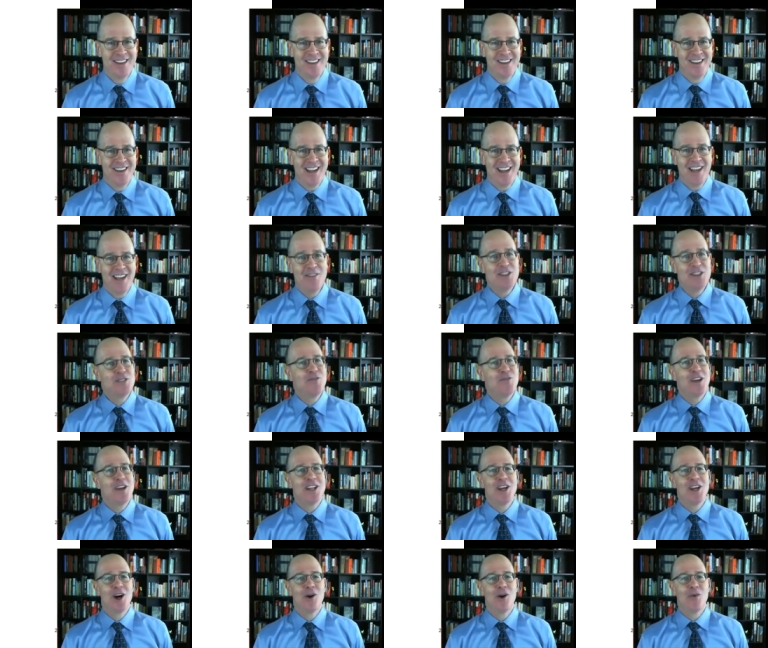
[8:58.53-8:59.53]
In this
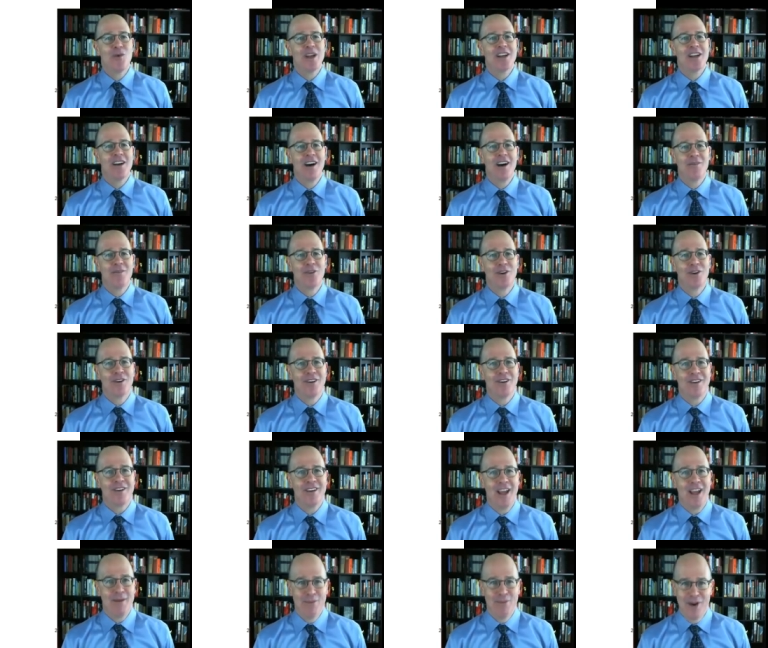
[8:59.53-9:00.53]
video, we covered
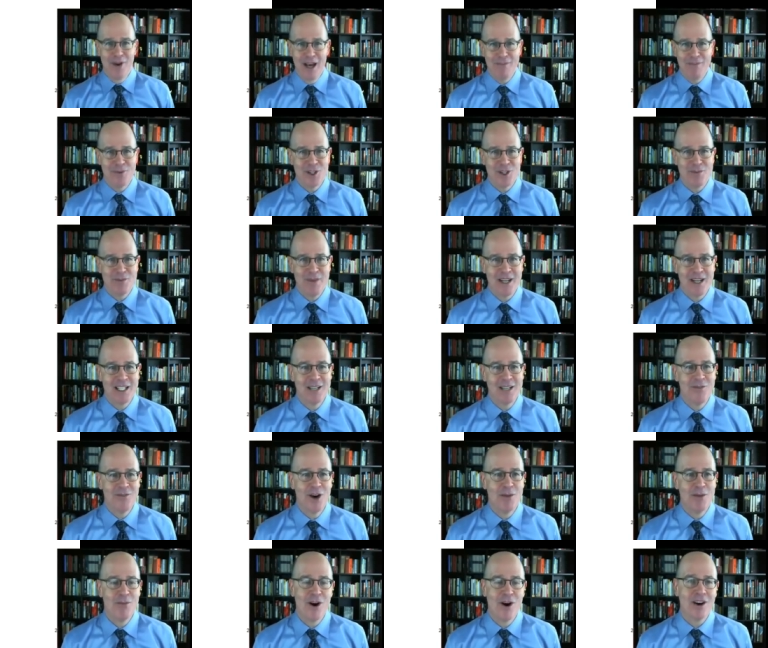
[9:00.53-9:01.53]
a broad perspective
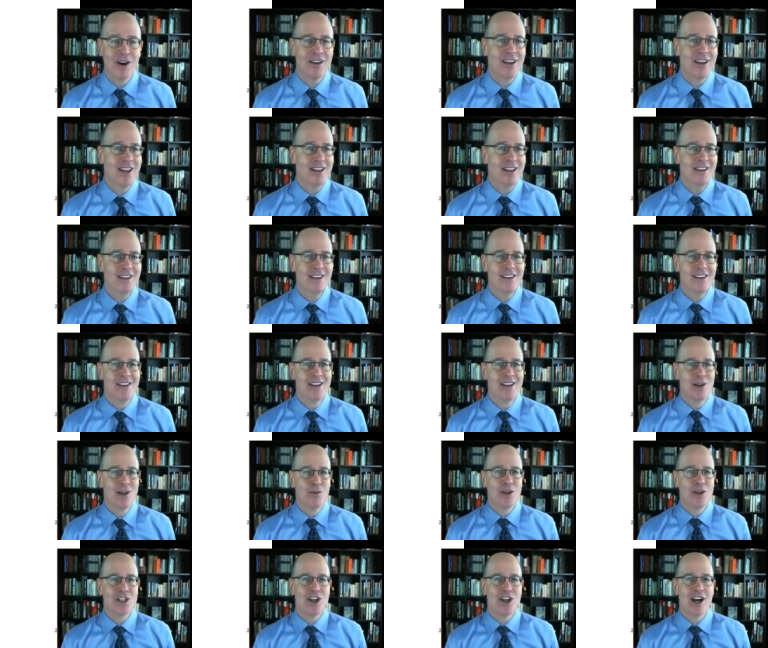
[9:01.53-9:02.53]
on marketing.
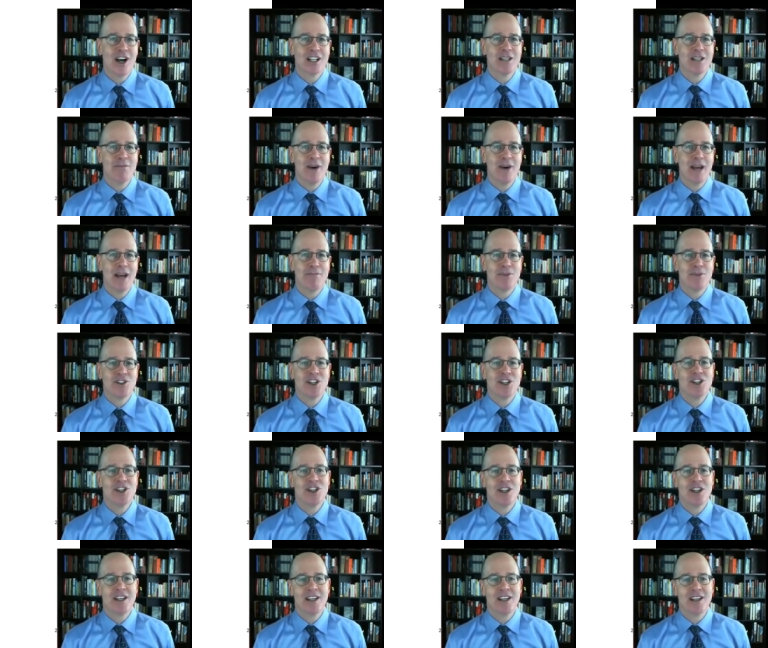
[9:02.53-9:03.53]
We talked about
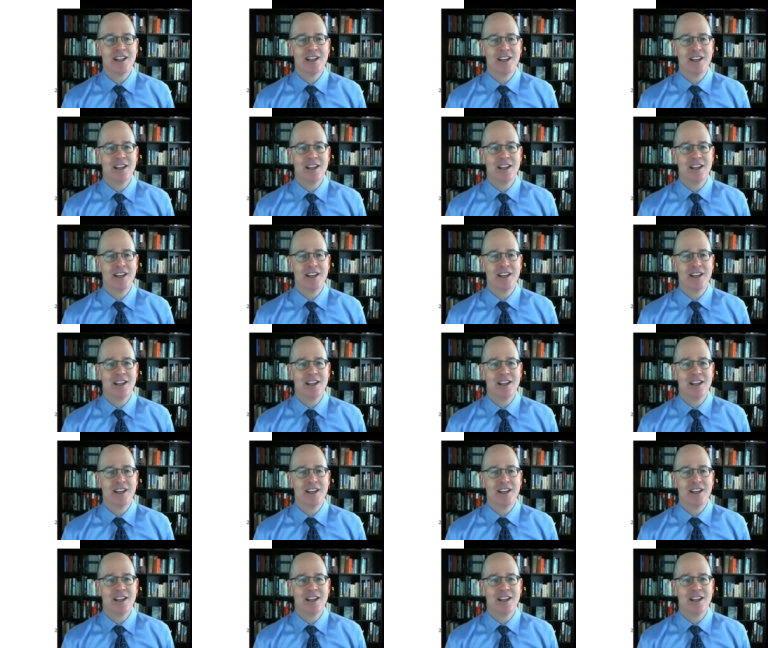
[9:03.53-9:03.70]
positioning,